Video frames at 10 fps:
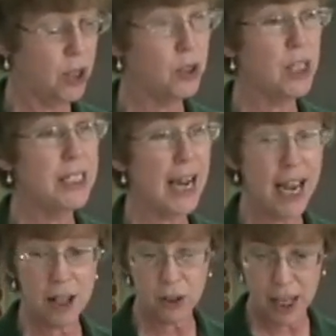There's a
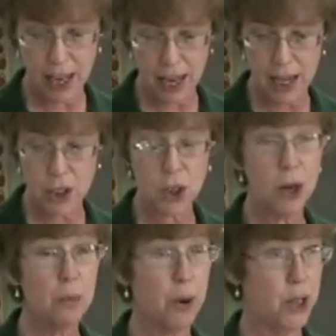dial gauge
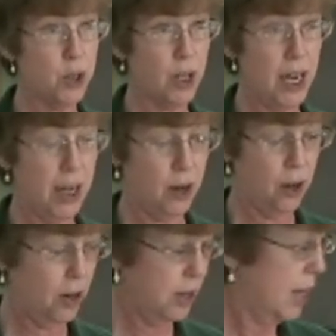pressure
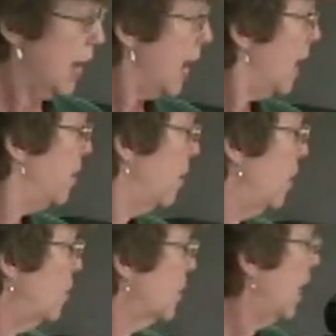canner, and then
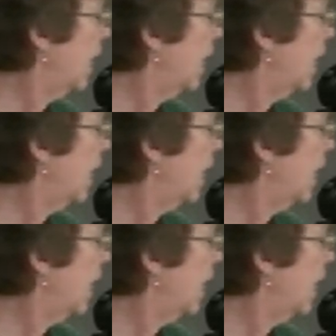there's